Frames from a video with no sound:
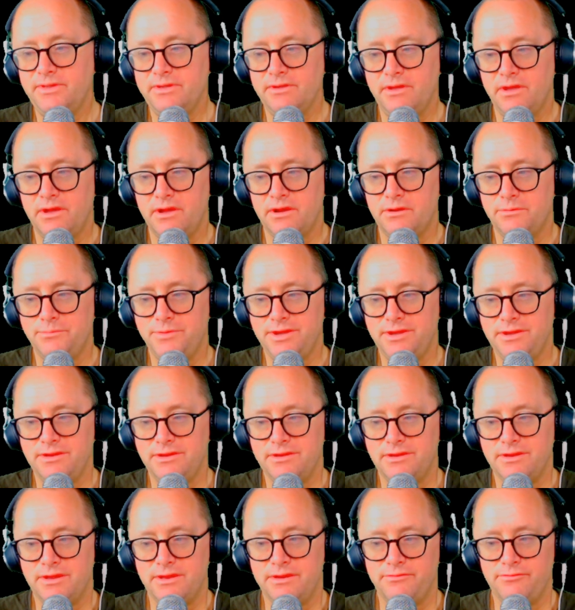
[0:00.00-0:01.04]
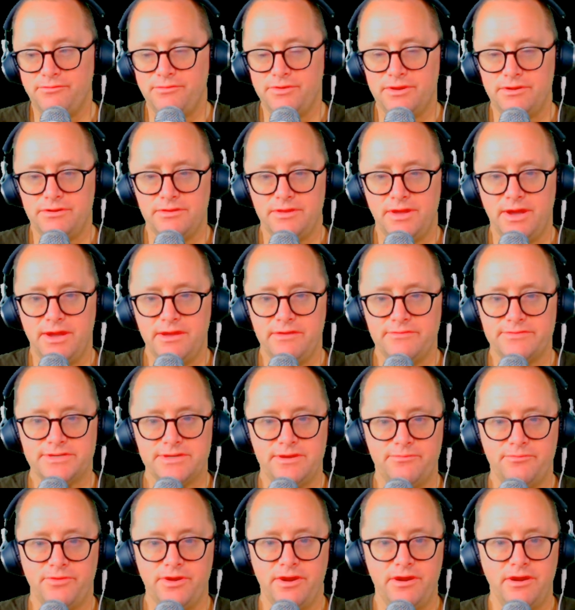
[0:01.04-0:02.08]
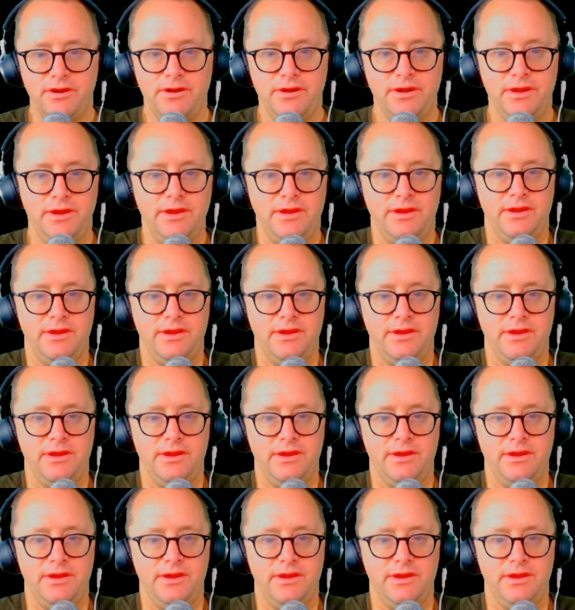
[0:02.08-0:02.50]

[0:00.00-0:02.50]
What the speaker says: I'll be in real life somewhere,